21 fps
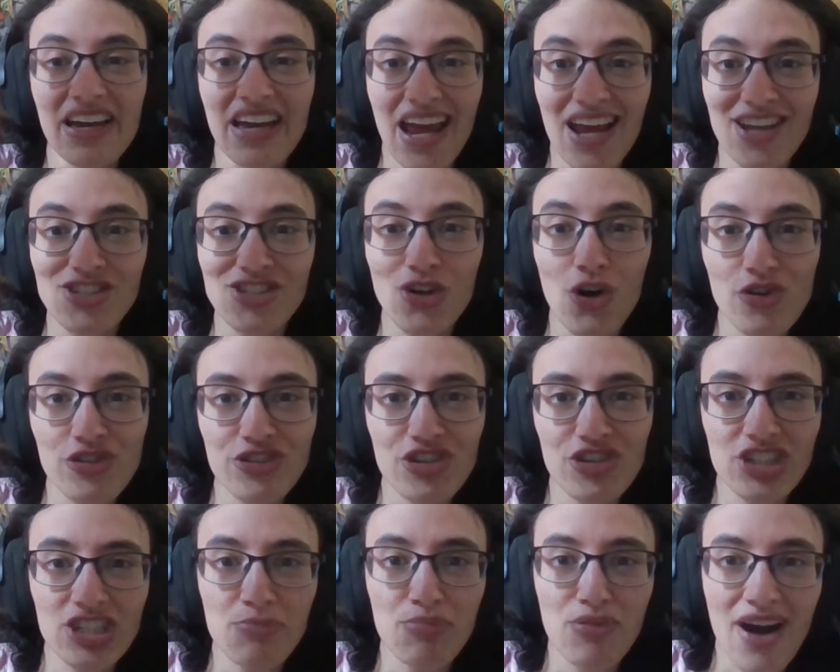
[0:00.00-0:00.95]
it's also
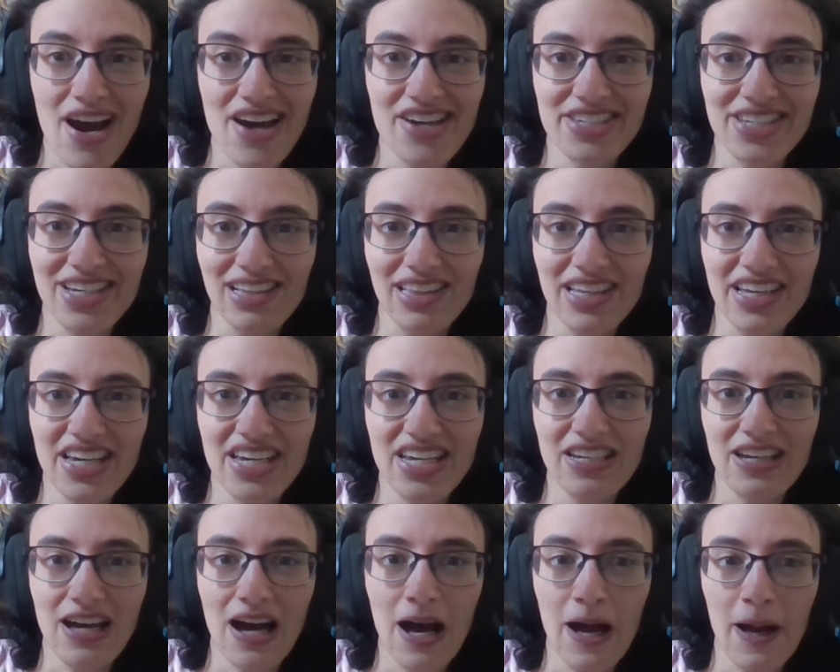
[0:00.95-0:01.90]

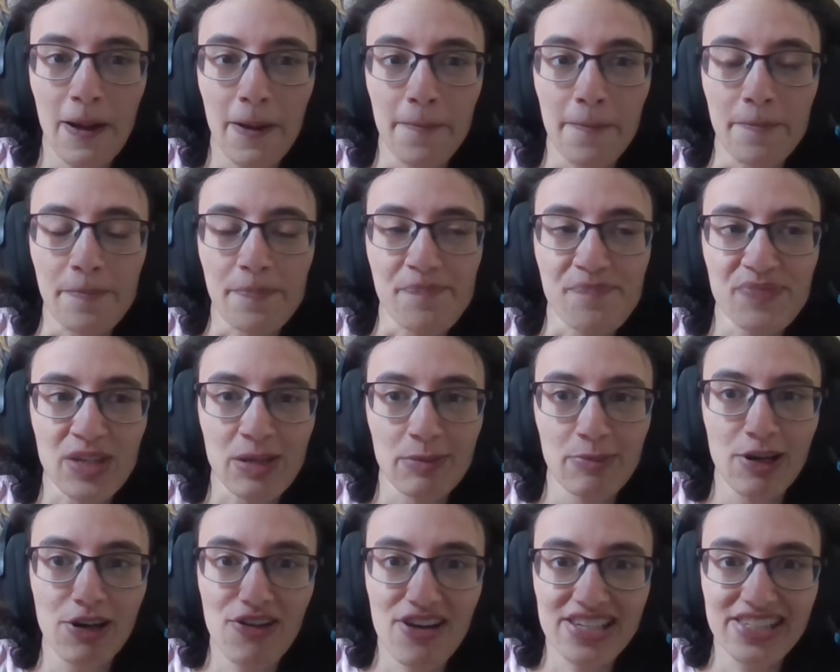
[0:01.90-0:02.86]
surprisingly
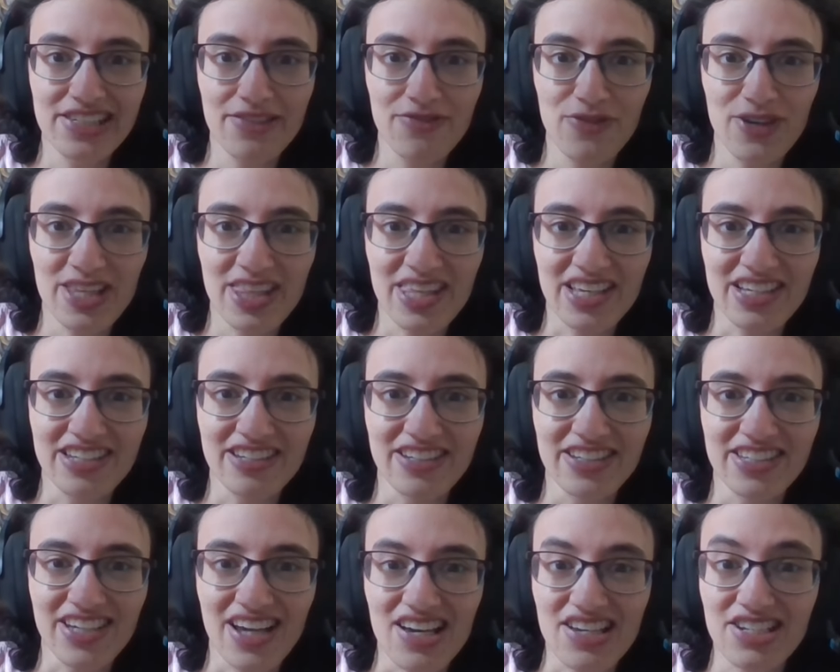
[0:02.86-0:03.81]
progressive with its
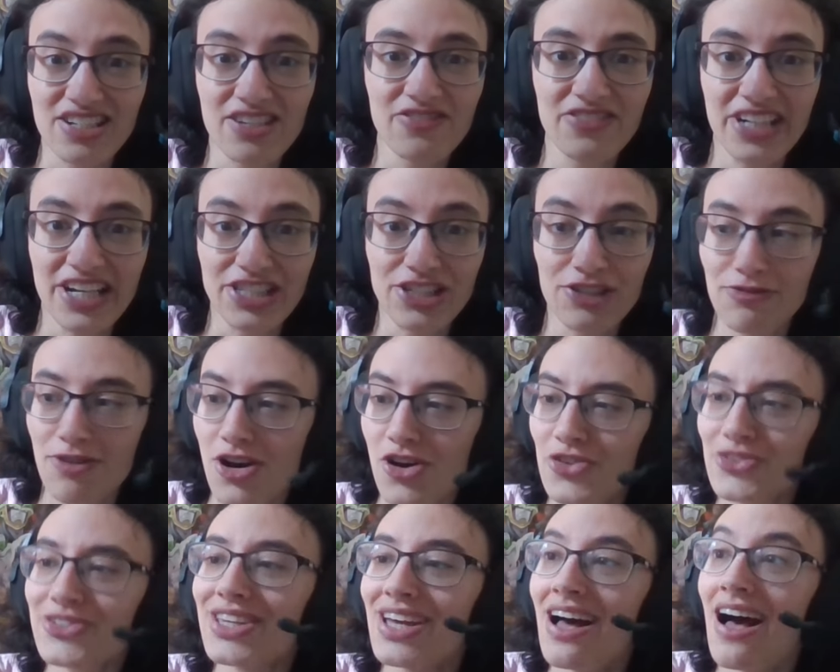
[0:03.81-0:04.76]
discussion of gender
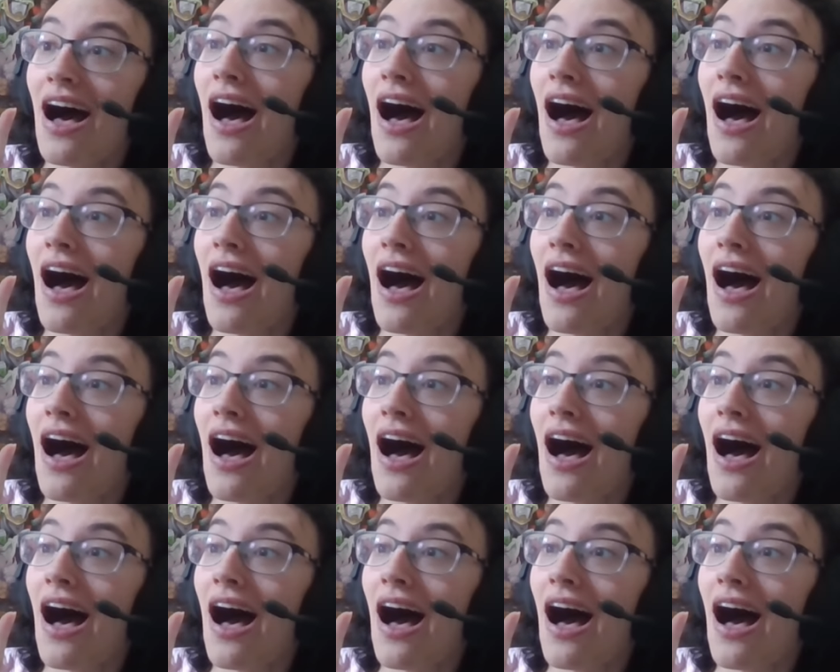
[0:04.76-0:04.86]
roles.